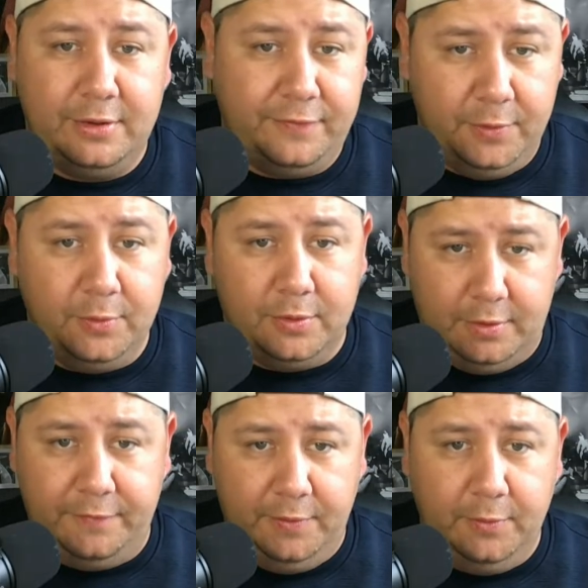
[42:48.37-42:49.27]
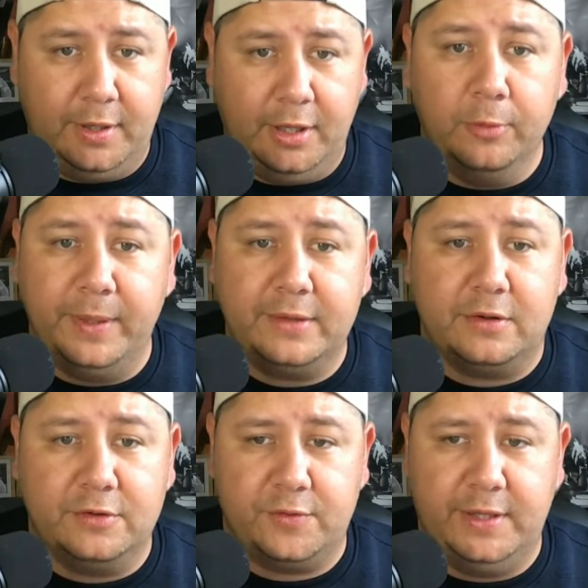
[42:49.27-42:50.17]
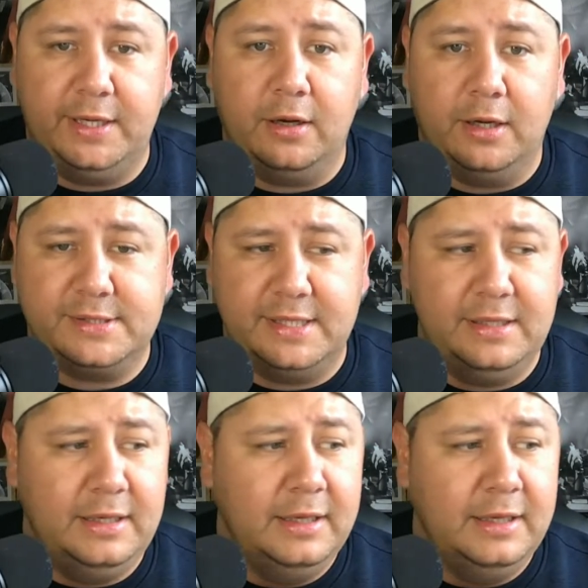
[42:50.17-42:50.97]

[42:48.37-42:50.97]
If you were hell bent on trading Austin,